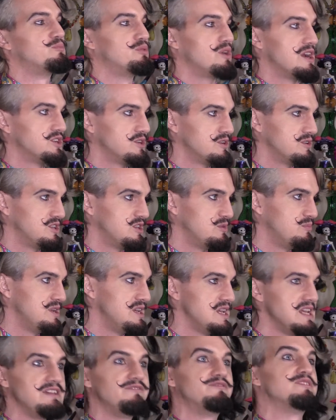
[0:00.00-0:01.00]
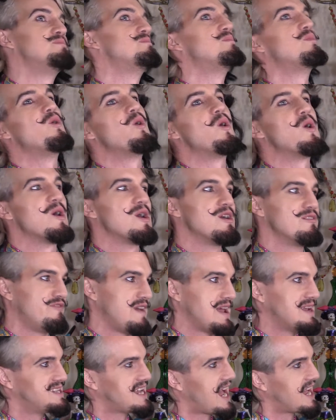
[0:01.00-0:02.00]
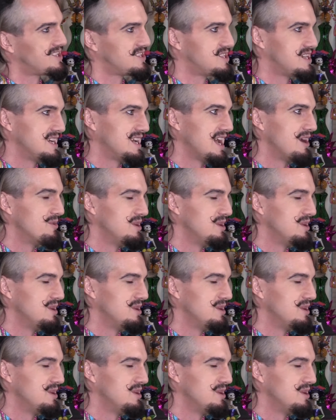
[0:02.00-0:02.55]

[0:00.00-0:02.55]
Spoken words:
pressure to be even more fantastic at